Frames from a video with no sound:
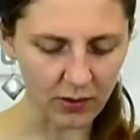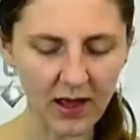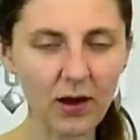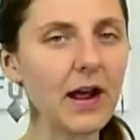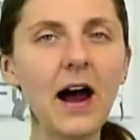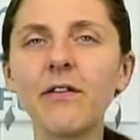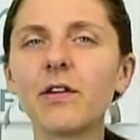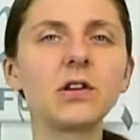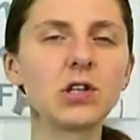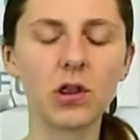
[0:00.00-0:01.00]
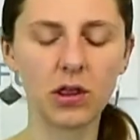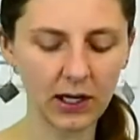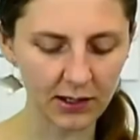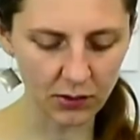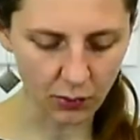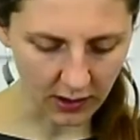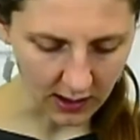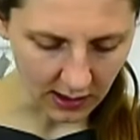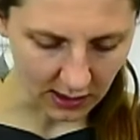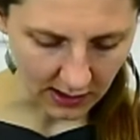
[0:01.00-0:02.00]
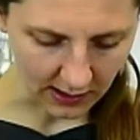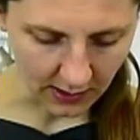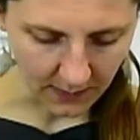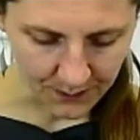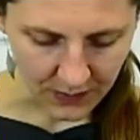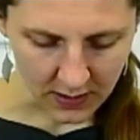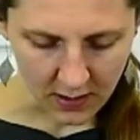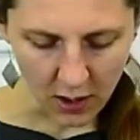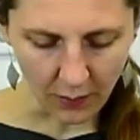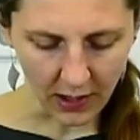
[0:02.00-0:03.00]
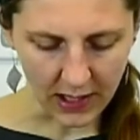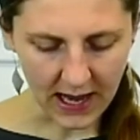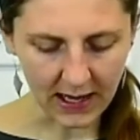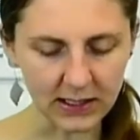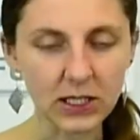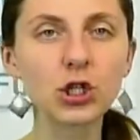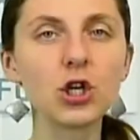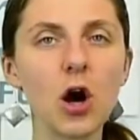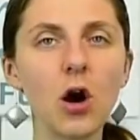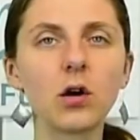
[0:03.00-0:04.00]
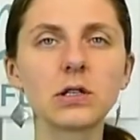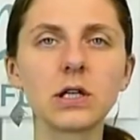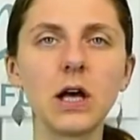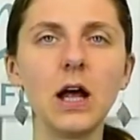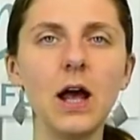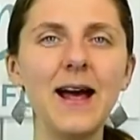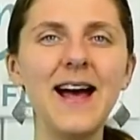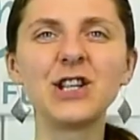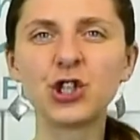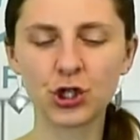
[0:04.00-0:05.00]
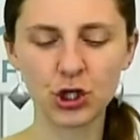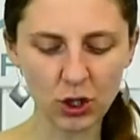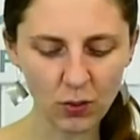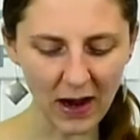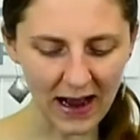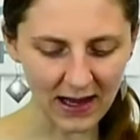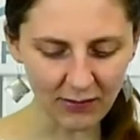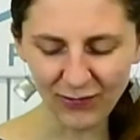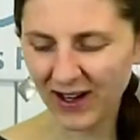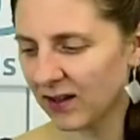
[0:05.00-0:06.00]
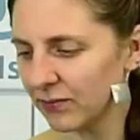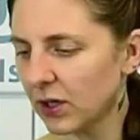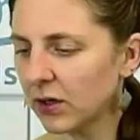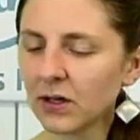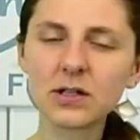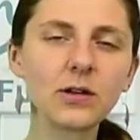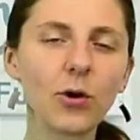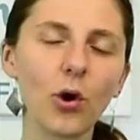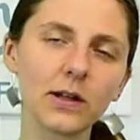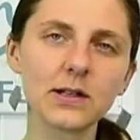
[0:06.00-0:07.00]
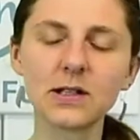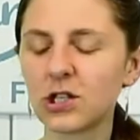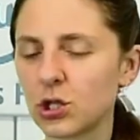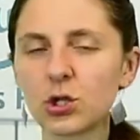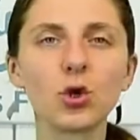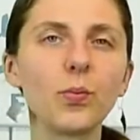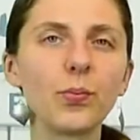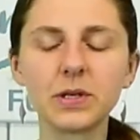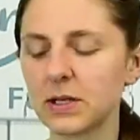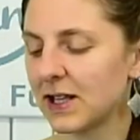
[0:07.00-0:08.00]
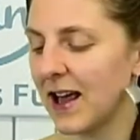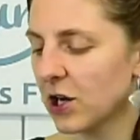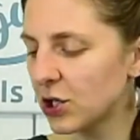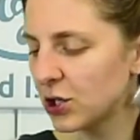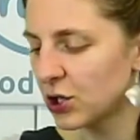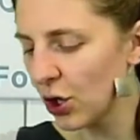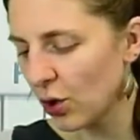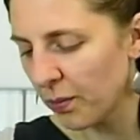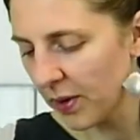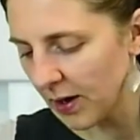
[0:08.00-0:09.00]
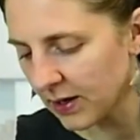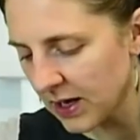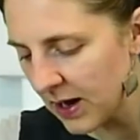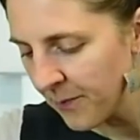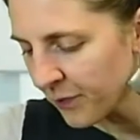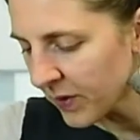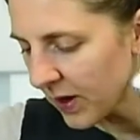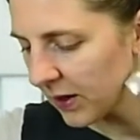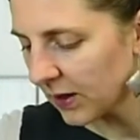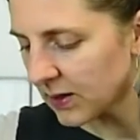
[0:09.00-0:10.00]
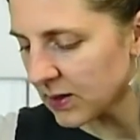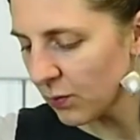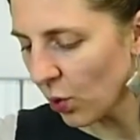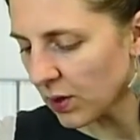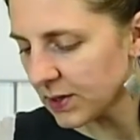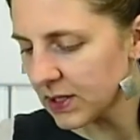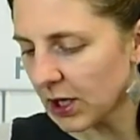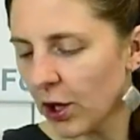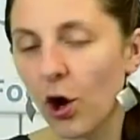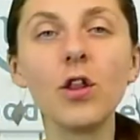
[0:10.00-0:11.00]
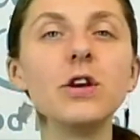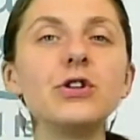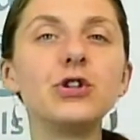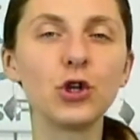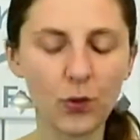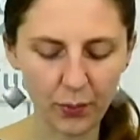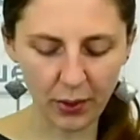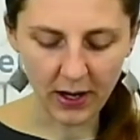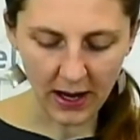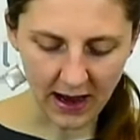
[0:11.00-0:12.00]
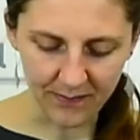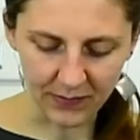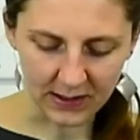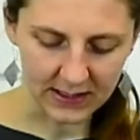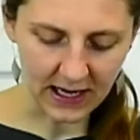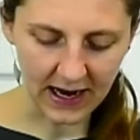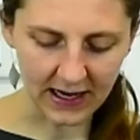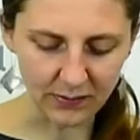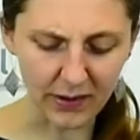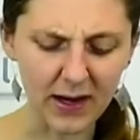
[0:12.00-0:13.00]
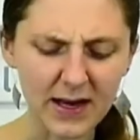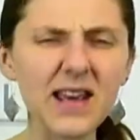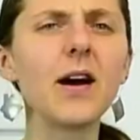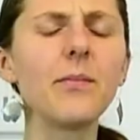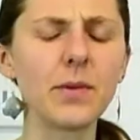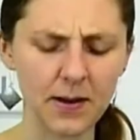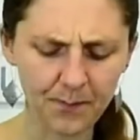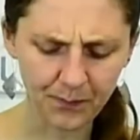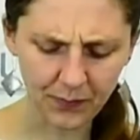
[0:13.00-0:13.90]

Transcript: without having to thicken it with anything, but yet it's not a stew. Well, you could call it soup slash stew, but I think it's more still on the soup side, but yummy.